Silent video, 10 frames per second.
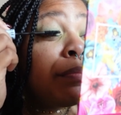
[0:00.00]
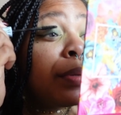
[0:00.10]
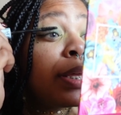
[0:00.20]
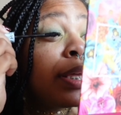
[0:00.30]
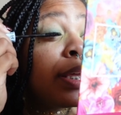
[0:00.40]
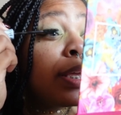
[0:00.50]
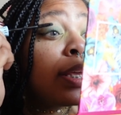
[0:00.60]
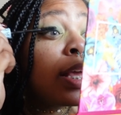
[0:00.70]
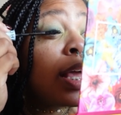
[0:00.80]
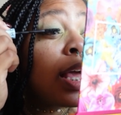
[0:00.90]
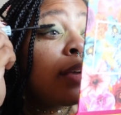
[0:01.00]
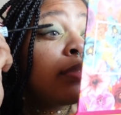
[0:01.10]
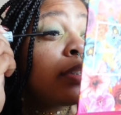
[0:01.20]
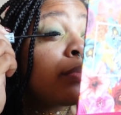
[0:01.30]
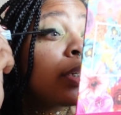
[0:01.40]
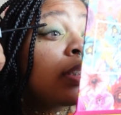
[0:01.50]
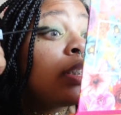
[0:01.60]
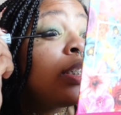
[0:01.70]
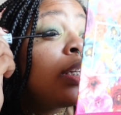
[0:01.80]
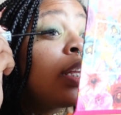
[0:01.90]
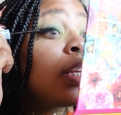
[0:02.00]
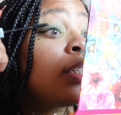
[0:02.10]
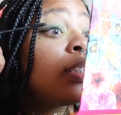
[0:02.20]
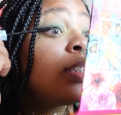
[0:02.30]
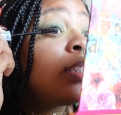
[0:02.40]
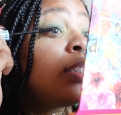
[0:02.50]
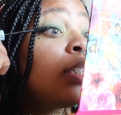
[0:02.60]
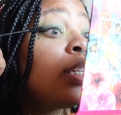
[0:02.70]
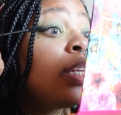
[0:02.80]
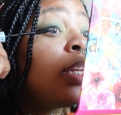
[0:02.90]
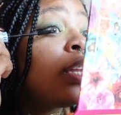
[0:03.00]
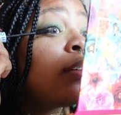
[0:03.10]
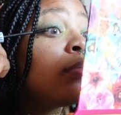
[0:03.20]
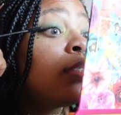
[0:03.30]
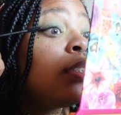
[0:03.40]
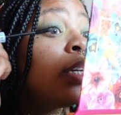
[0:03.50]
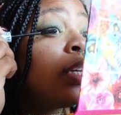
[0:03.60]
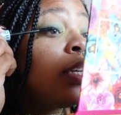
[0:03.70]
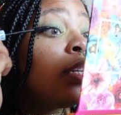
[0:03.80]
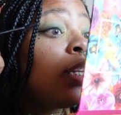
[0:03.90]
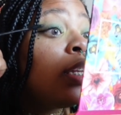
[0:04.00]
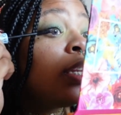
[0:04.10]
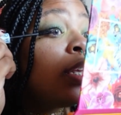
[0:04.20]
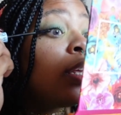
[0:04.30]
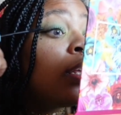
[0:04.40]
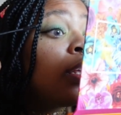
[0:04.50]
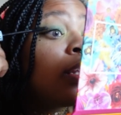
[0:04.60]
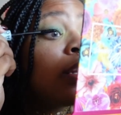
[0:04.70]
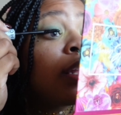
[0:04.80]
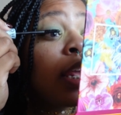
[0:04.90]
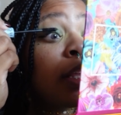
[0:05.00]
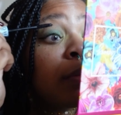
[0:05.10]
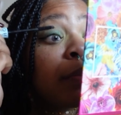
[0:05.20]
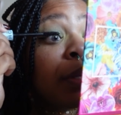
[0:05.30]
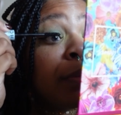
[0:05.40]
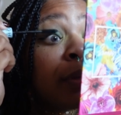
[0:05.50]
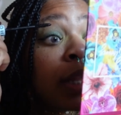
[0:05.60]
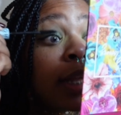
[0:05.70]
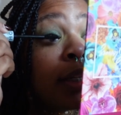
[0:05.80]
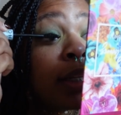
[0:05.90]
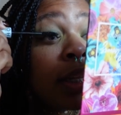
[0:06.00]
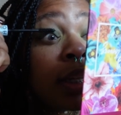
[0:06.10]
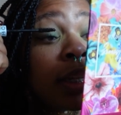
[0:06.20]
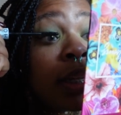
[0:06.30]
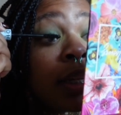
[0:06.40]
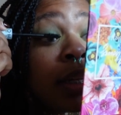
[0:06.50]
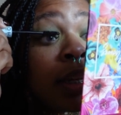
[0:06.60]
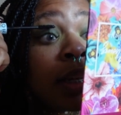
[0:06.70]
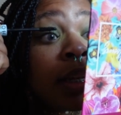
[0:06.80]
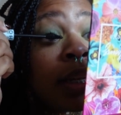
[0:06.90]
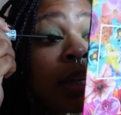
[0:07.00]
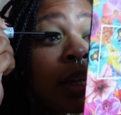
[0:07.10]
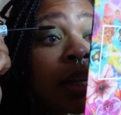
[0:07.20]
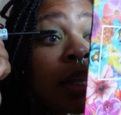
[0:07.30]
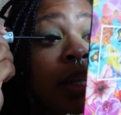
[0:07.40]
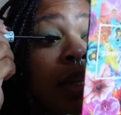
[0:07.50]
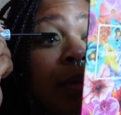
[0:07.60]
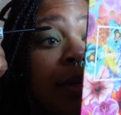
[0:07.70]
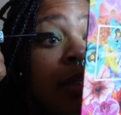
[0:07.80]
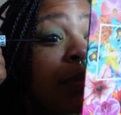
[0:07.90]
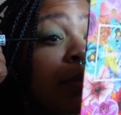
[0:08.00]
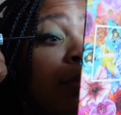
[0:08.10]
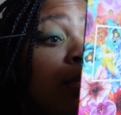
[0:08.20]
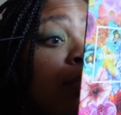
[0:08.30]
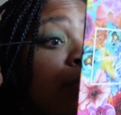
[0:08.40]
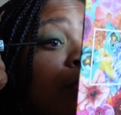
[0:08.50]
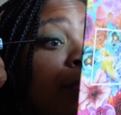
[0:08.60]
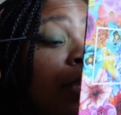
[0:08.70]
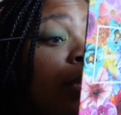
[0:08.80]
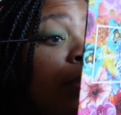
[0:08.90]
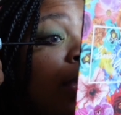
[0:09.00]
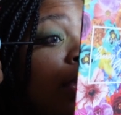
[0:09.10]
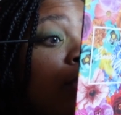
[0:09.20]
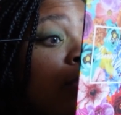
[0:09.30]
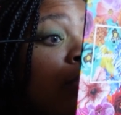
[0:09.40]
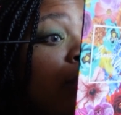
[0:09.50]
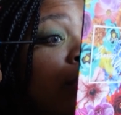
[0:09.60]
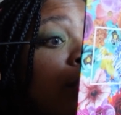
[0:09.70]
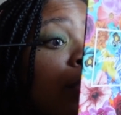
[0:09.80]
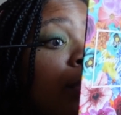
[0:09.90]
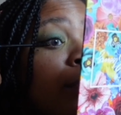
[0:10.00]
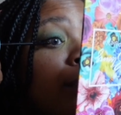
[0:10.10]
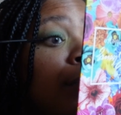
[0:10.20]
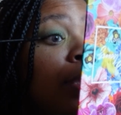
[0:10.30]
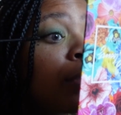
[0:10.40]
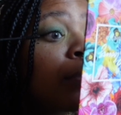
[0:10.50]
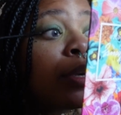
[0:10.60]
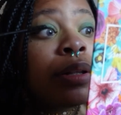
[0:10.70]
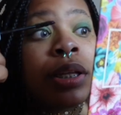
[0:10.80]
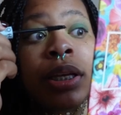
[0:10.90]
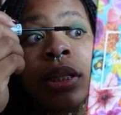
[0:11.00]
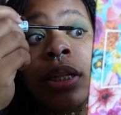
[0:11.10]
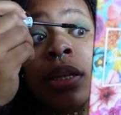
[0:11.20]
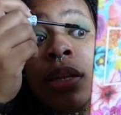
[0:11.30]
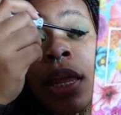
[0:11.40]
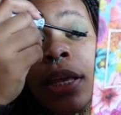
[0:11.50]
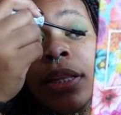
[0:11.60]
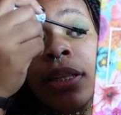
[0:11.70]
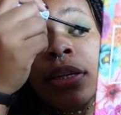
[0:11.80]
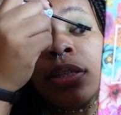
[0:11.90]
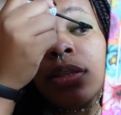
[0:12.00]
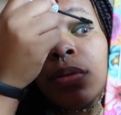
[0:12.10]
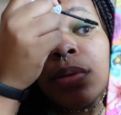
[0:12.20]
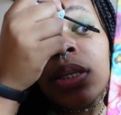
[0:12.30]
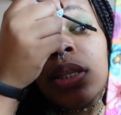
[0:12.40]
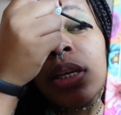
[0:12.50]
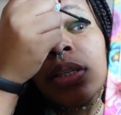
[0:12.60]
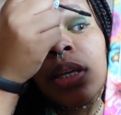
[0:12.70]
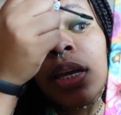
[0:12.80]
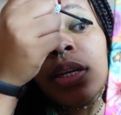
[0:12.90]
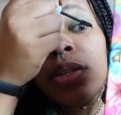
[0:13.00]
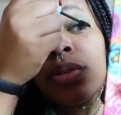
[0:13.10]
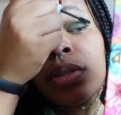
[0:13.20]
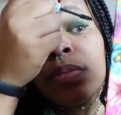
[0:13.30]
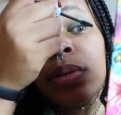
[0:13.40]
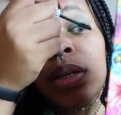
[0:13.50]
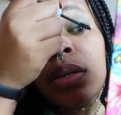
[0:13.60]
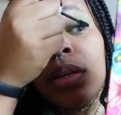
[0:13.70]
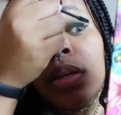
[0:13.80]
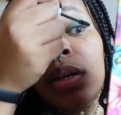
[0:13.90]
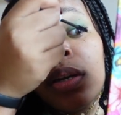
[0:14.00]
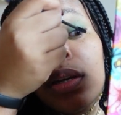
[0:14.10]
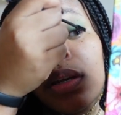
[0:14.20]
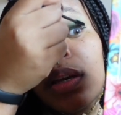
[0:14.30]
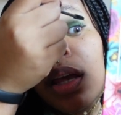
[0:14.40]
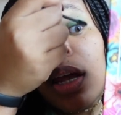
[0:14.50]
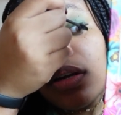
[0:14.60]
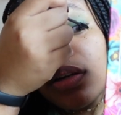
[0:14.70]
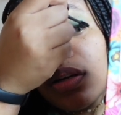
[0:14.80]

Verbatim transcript: but I was rushing and I just did it and I was done and like people liked it and that makes me want to do more makeup. I used to want to be a makeup girly. Like there's so many things that interest me. I don't